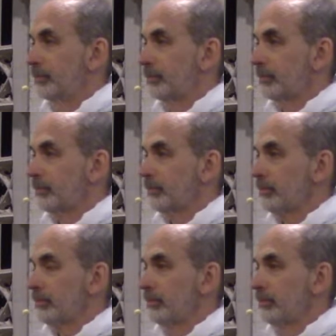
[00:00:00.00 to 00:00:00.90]

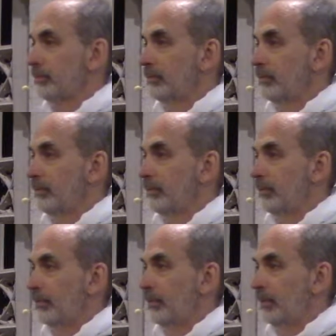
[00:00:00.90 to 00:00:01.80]

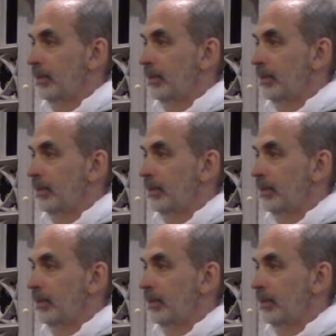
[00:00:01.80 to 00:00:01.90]
(silence)